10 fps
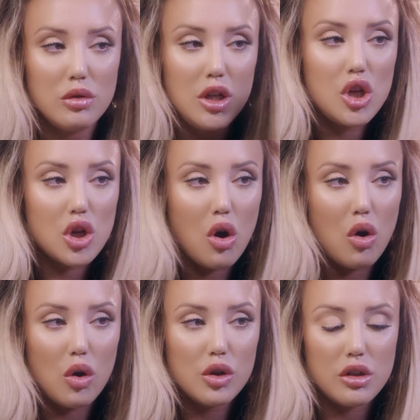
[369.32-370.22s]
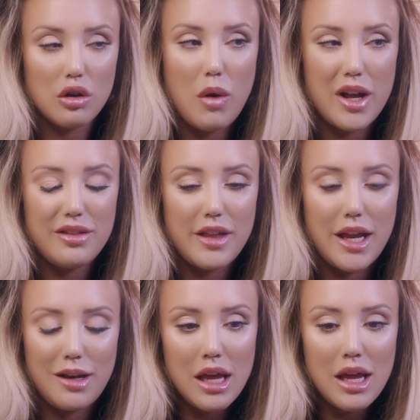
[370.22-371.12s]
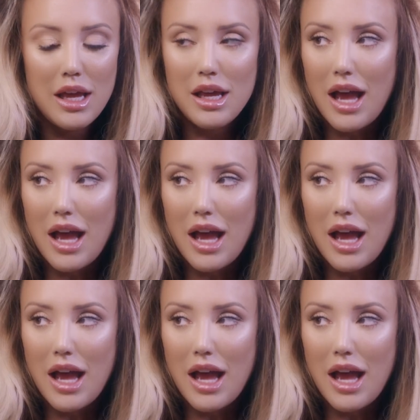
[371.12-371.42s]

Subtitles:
only short and quite thin. I